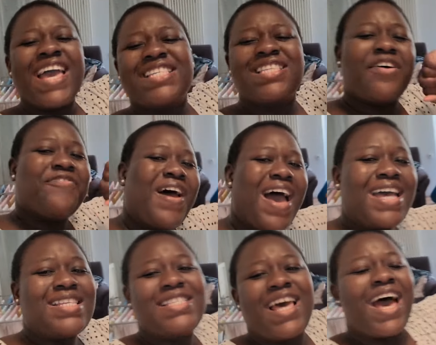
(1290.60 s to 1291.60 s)
the
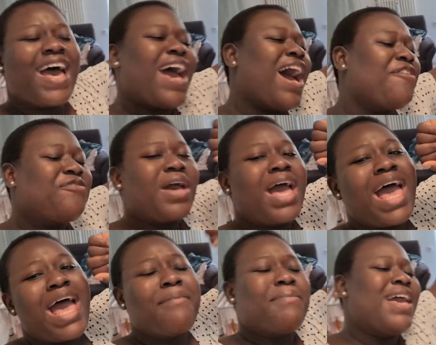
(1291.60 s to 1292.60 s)
first day of
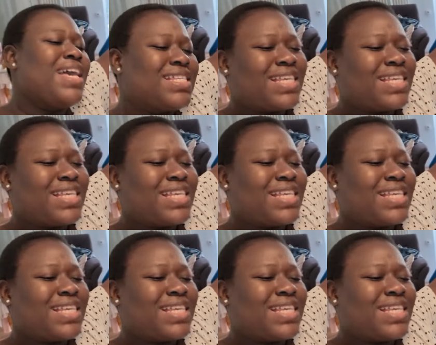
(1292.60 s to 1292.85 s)
Amy's